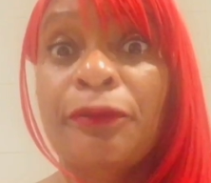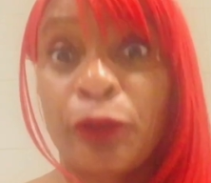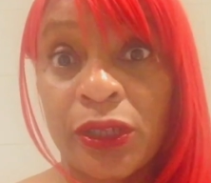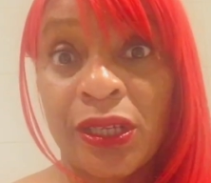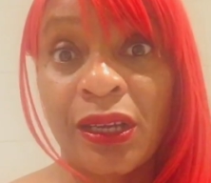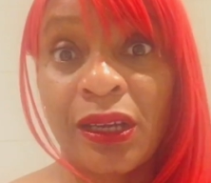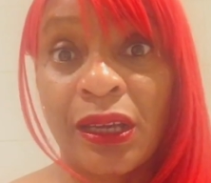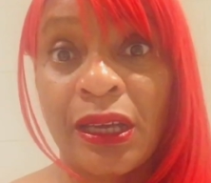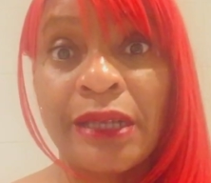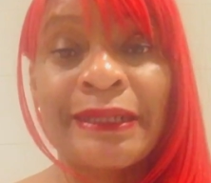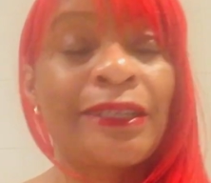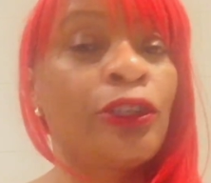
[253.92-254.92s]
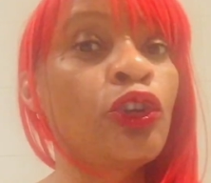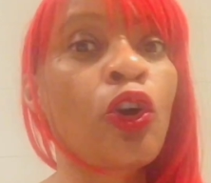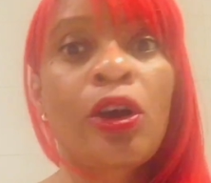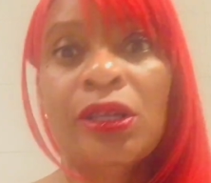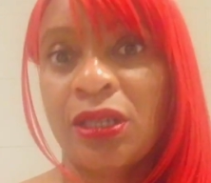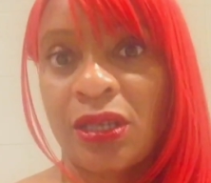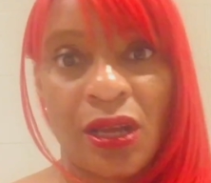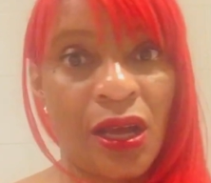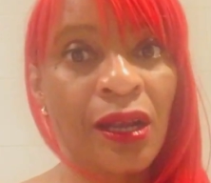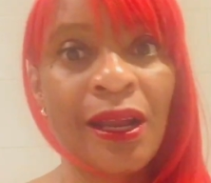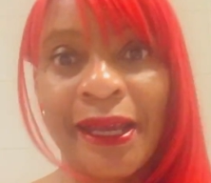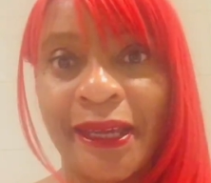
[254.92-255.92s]
Footer, did not
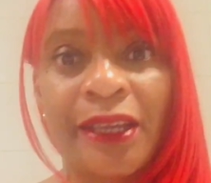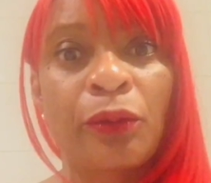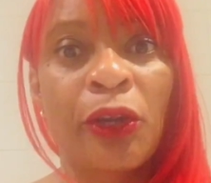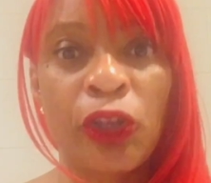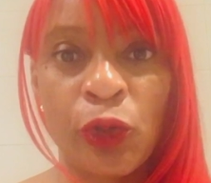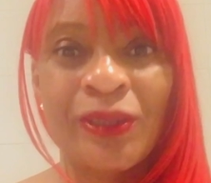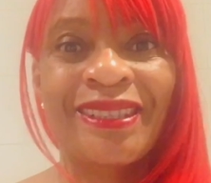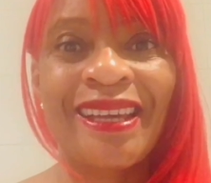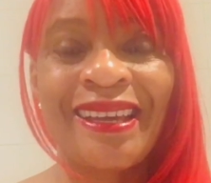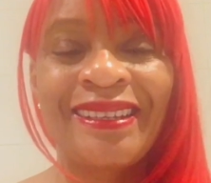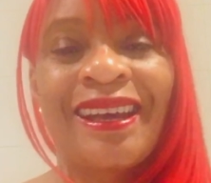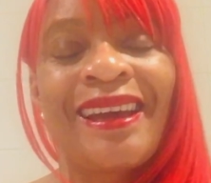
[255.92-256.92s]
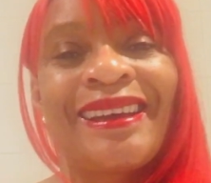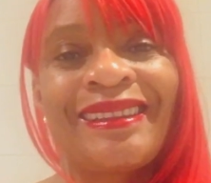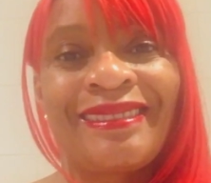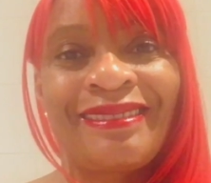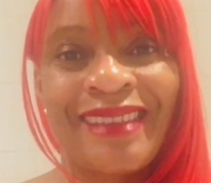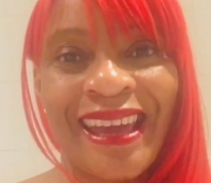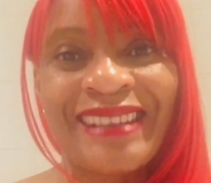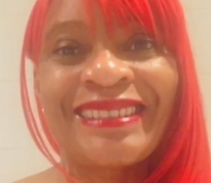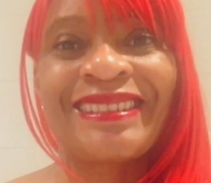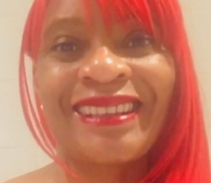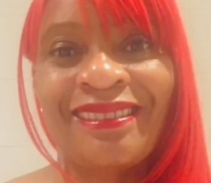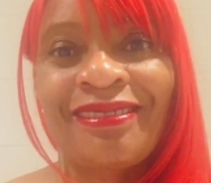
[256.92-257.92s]
like it when you said,
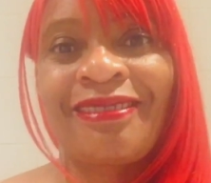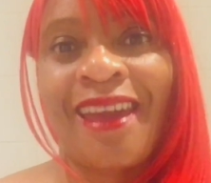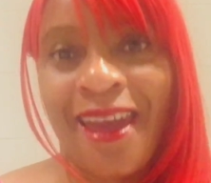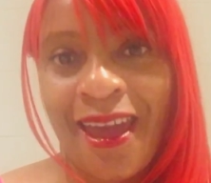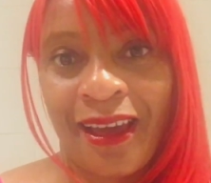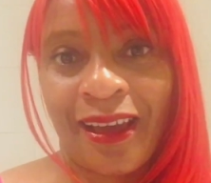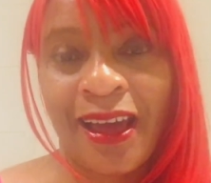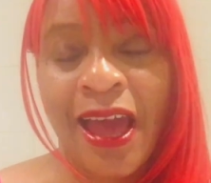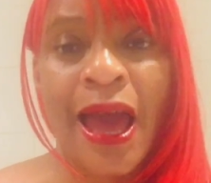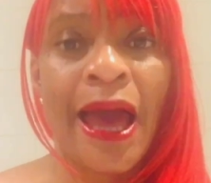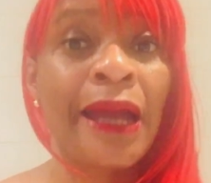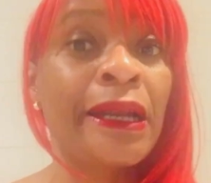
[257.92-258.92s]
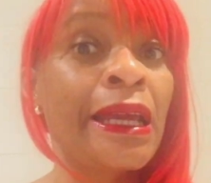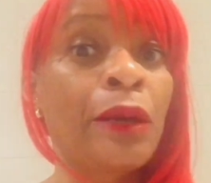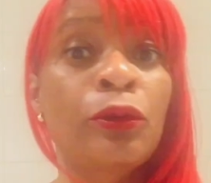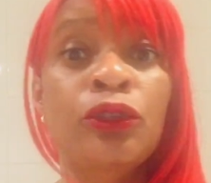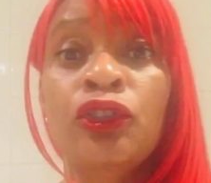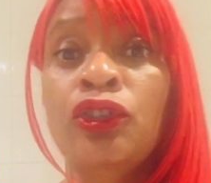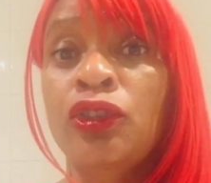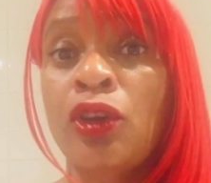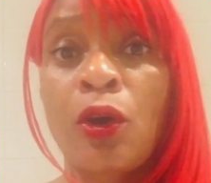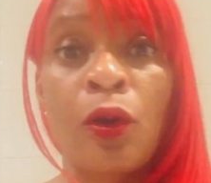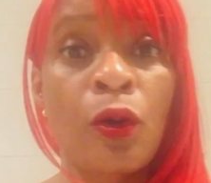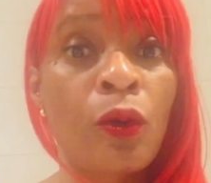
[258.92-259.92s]
there's it there. And it was
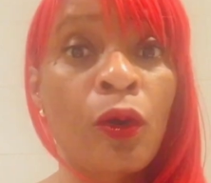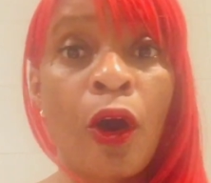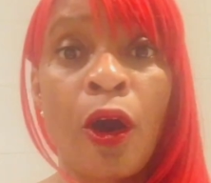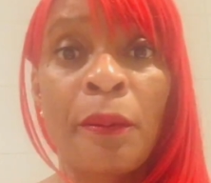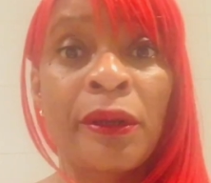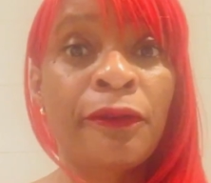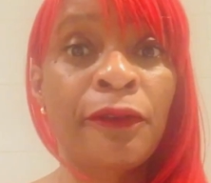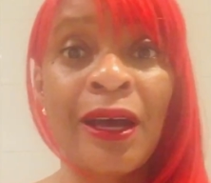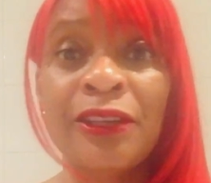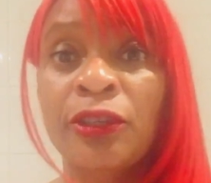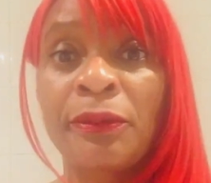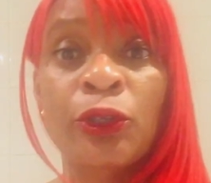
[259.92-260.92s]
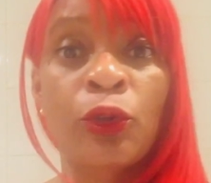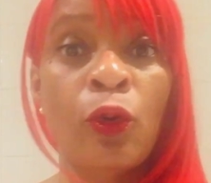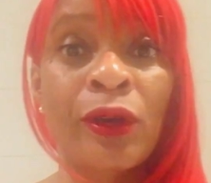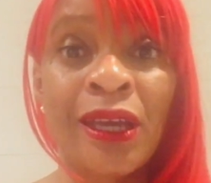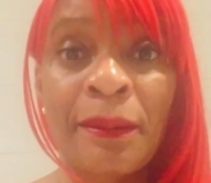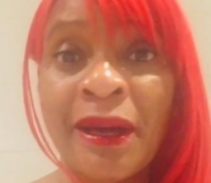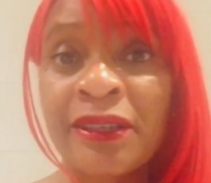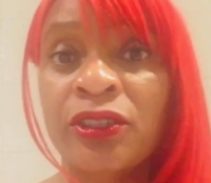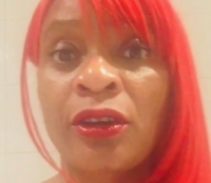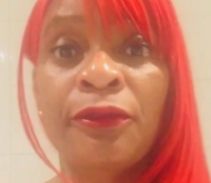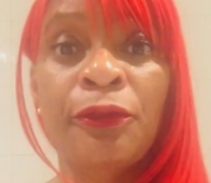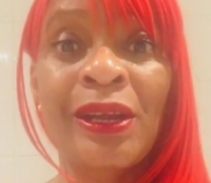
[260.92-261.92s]
so common for us to be talking amongst
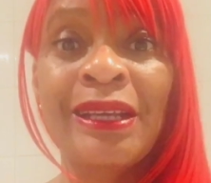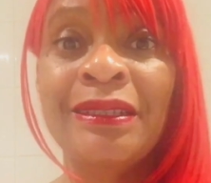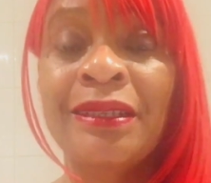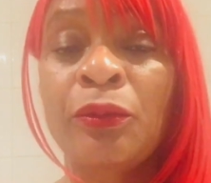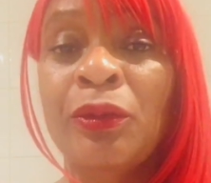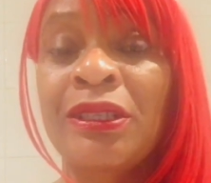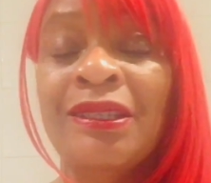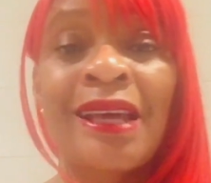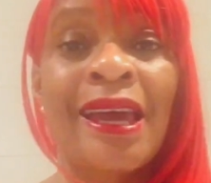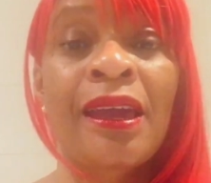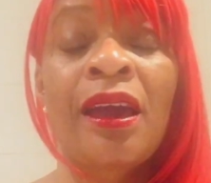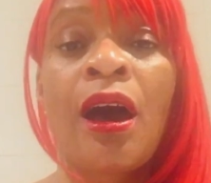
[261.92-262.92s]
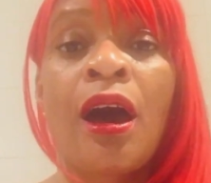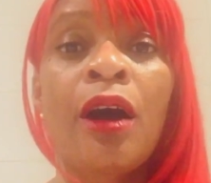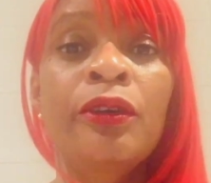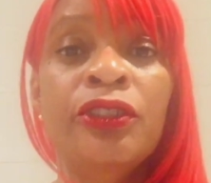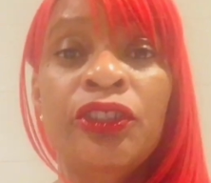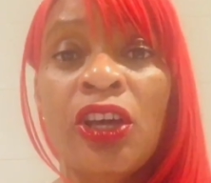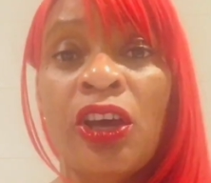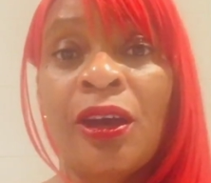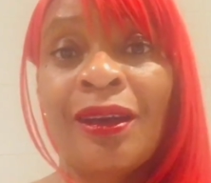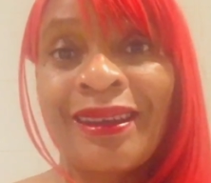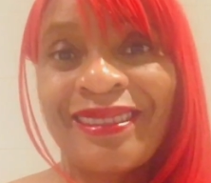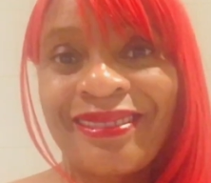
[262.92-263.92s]
our friends and would say, oh,
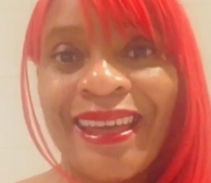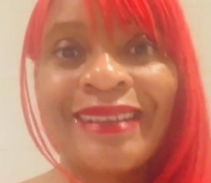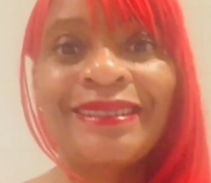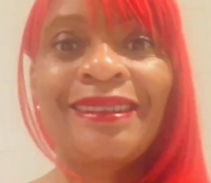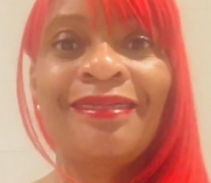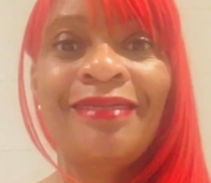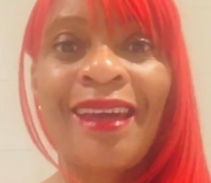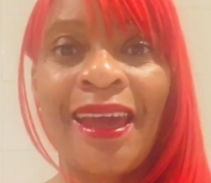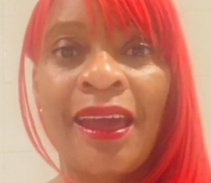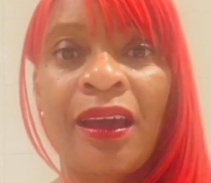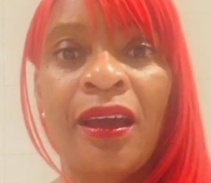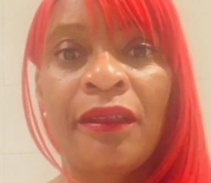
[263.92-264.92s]
sir, there's it there.